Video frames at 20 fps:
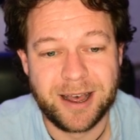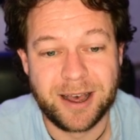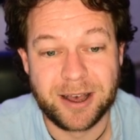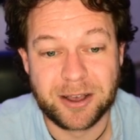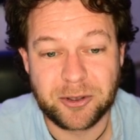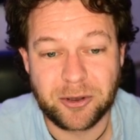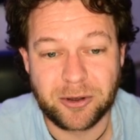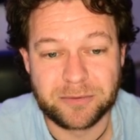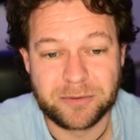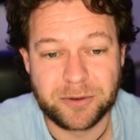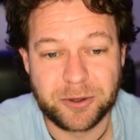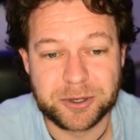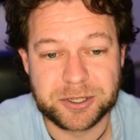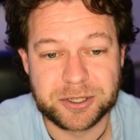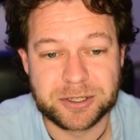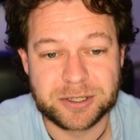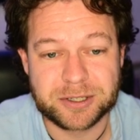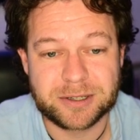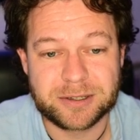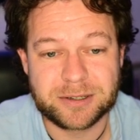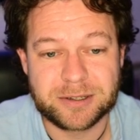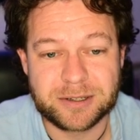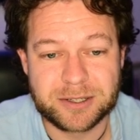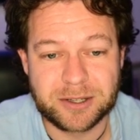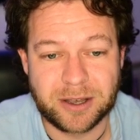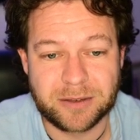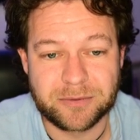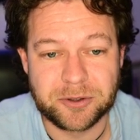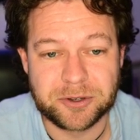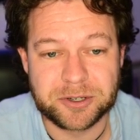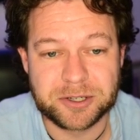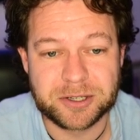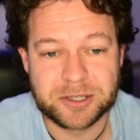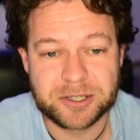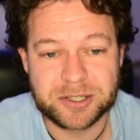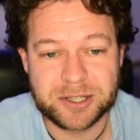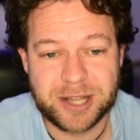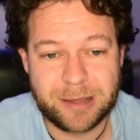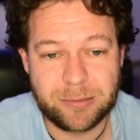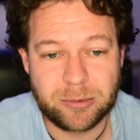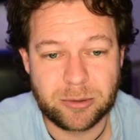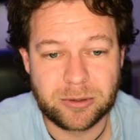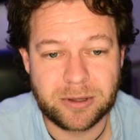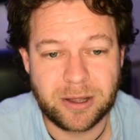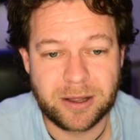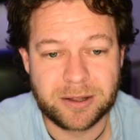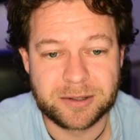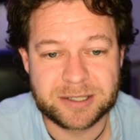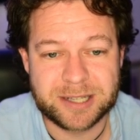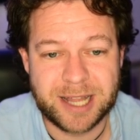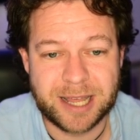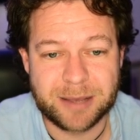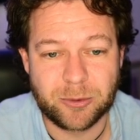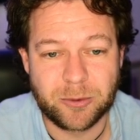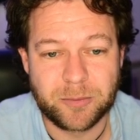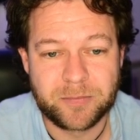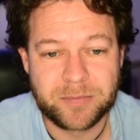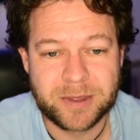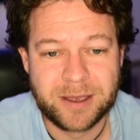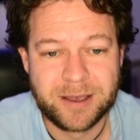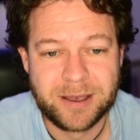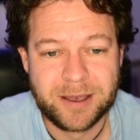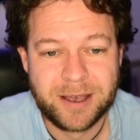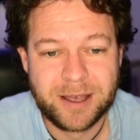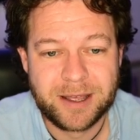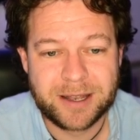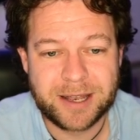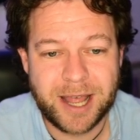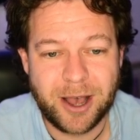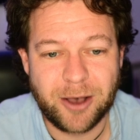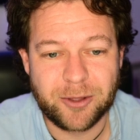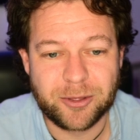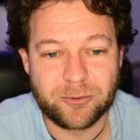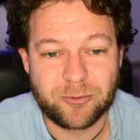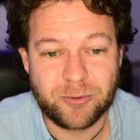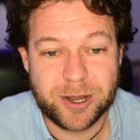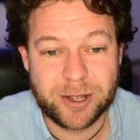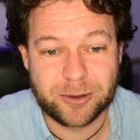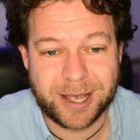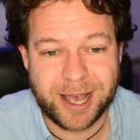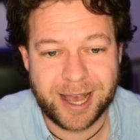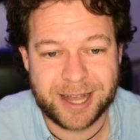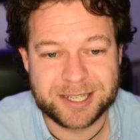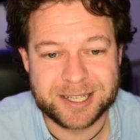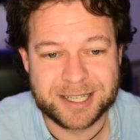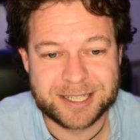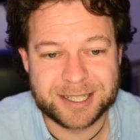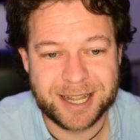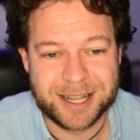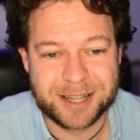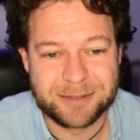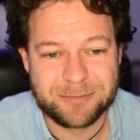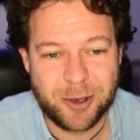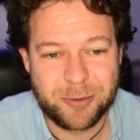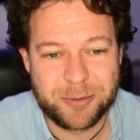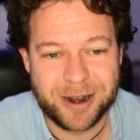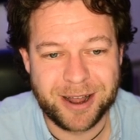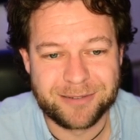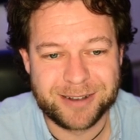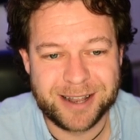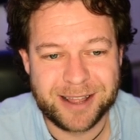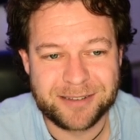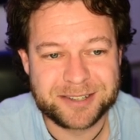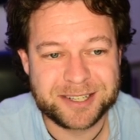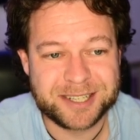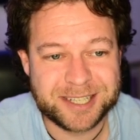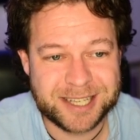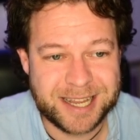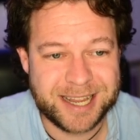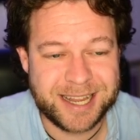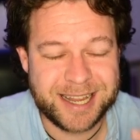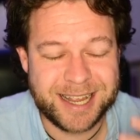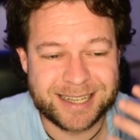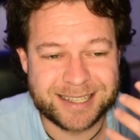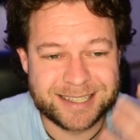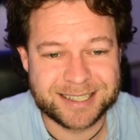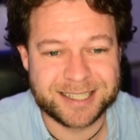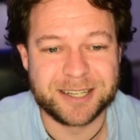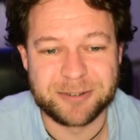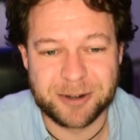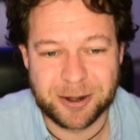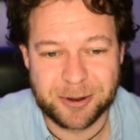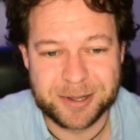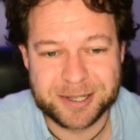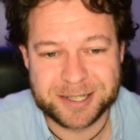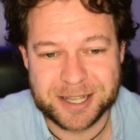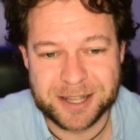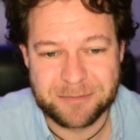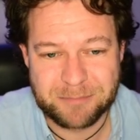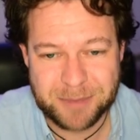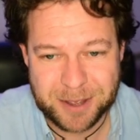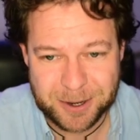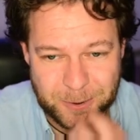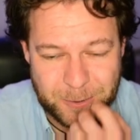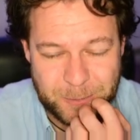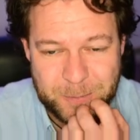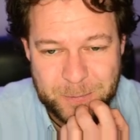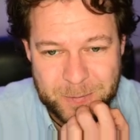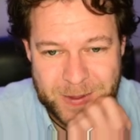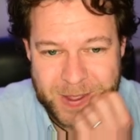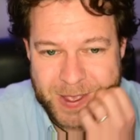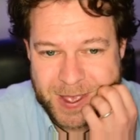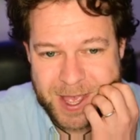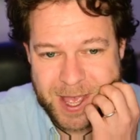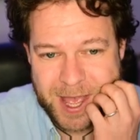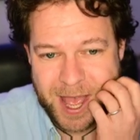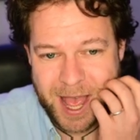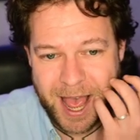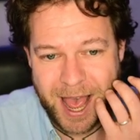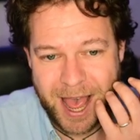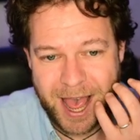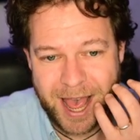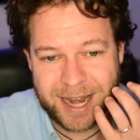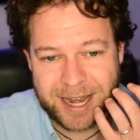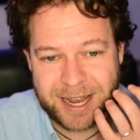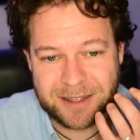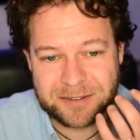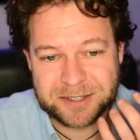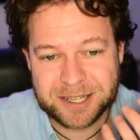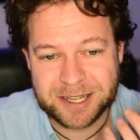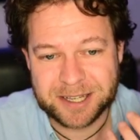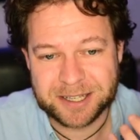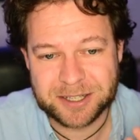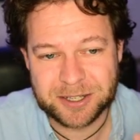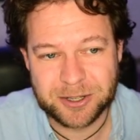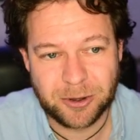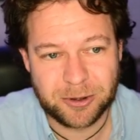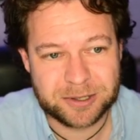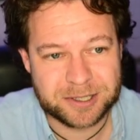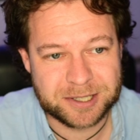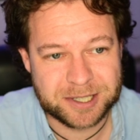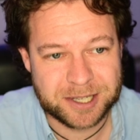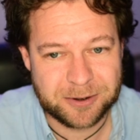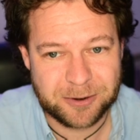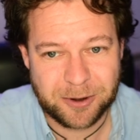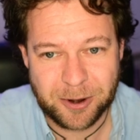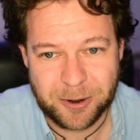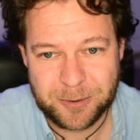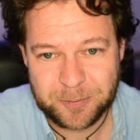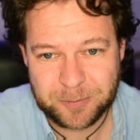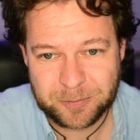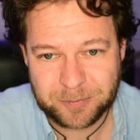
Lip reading: convergent, divergent, stable, unstable. Now the real catch is at the moment I've left C as 0, it's in the middle, and if C is not 0,